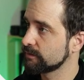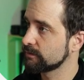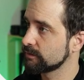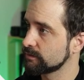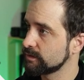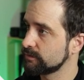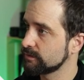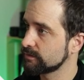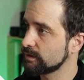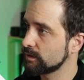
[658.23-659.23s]
So the
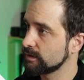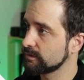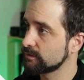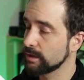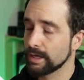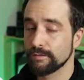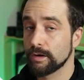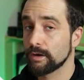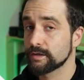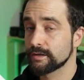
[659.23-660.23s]
difference now is we have the
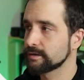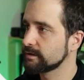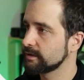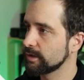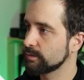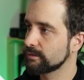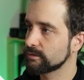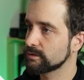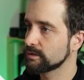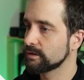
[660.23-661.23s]
lock and we have
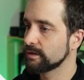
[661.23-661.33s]
a